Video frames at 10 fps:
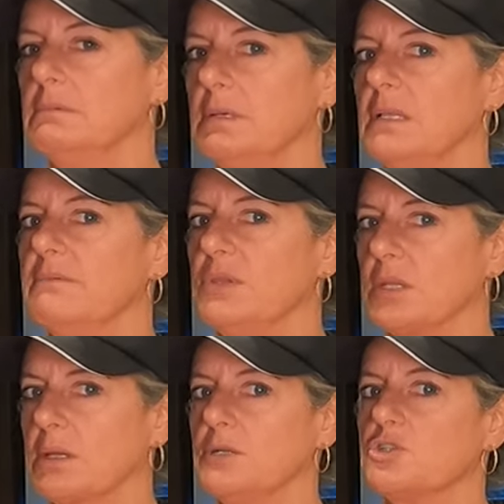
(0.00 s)
we live in
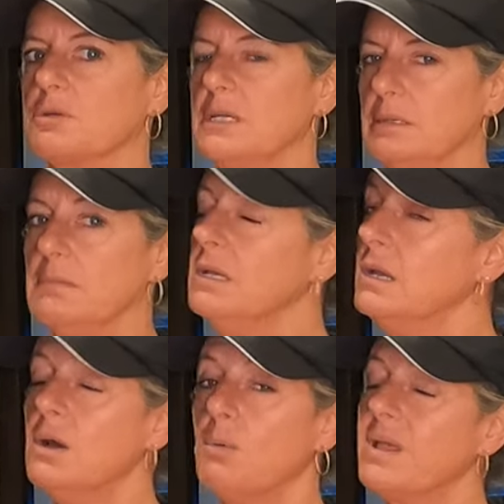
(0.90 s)
the country and
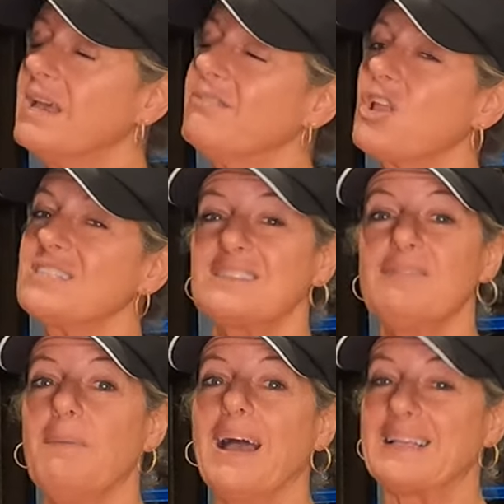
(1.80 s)
we have lots
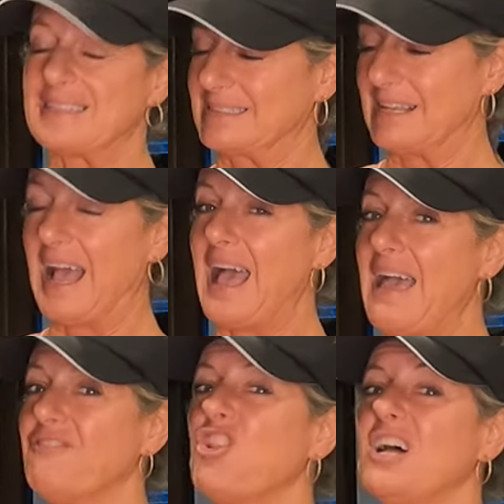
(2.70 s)
of mice. I
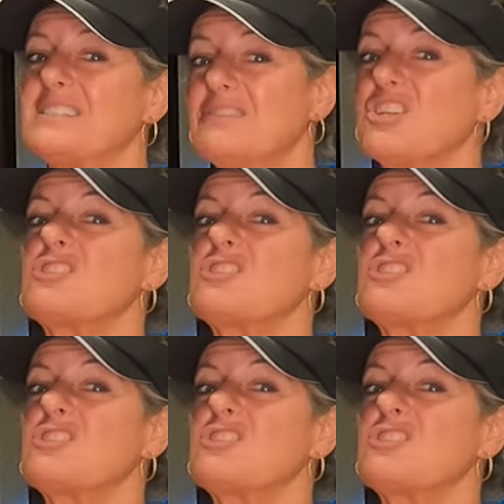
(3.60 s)
have lots of